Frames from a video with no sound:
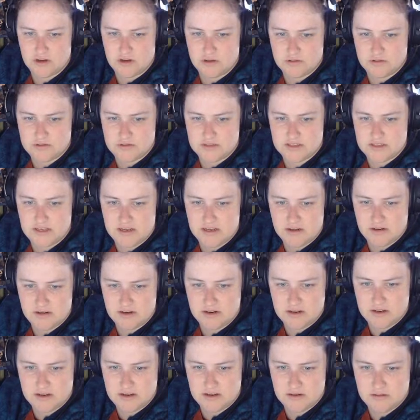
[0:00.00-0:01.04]
city on
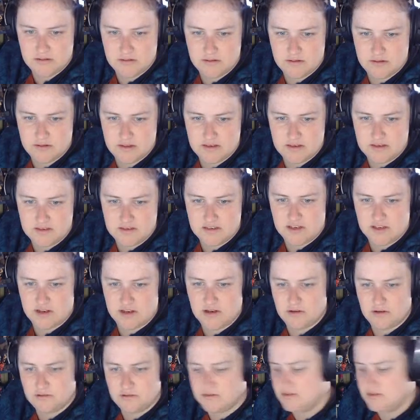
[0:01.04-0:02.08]
here. Let's just chuck a
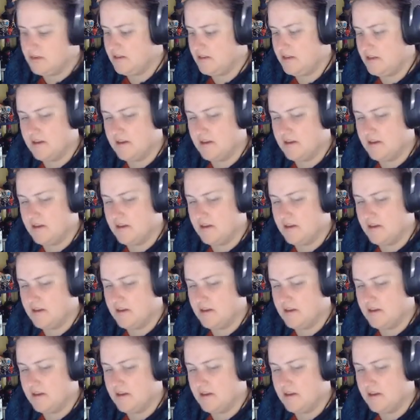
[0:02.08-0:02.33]
whole city there.